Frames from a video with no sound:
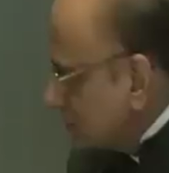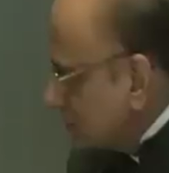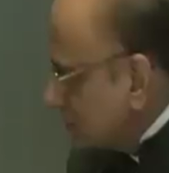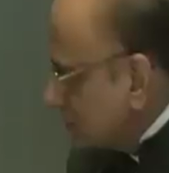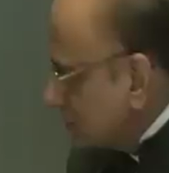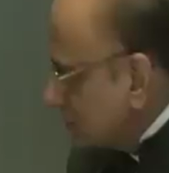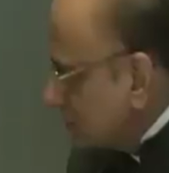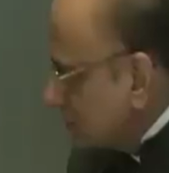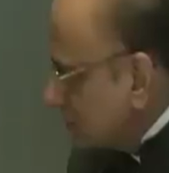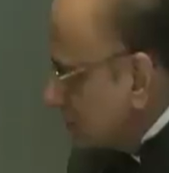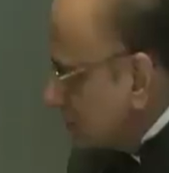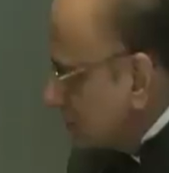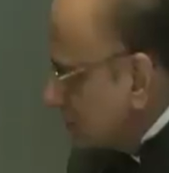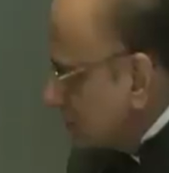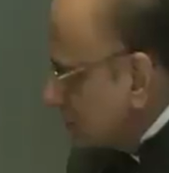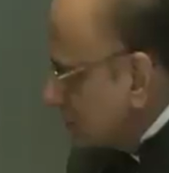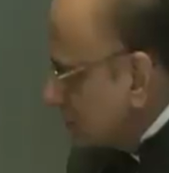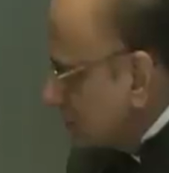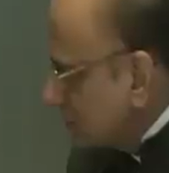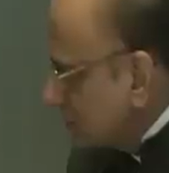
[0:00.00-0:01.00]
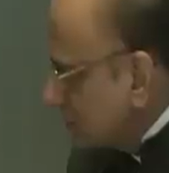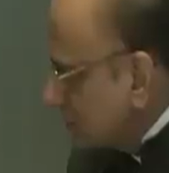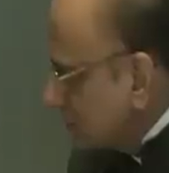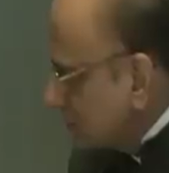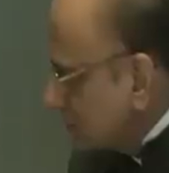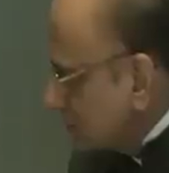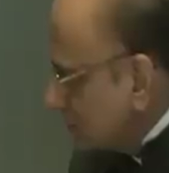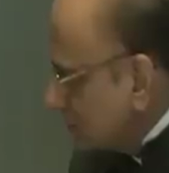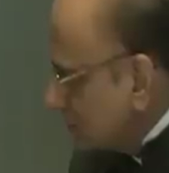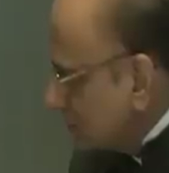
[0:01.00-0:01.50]

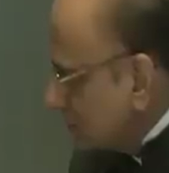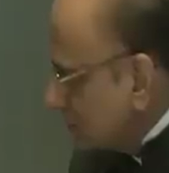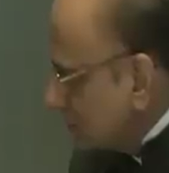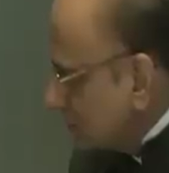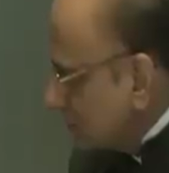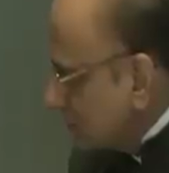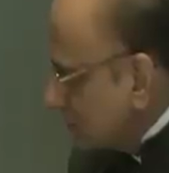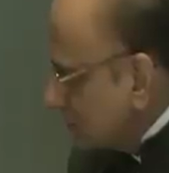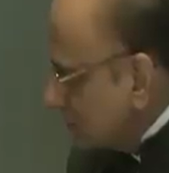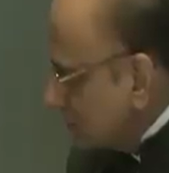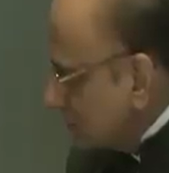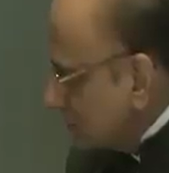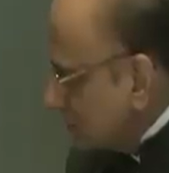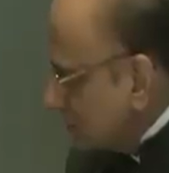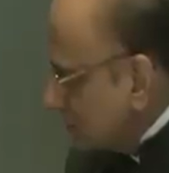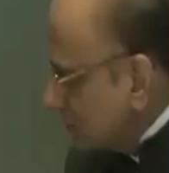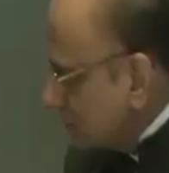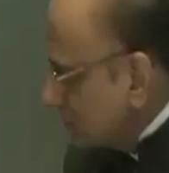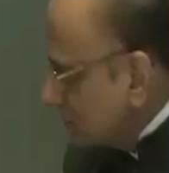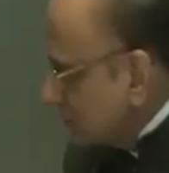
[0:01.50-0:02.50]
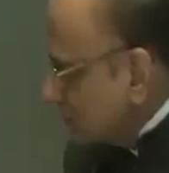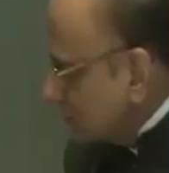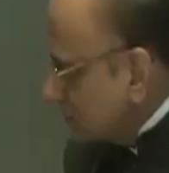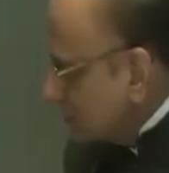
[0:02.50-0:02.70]
The person shown says nothing.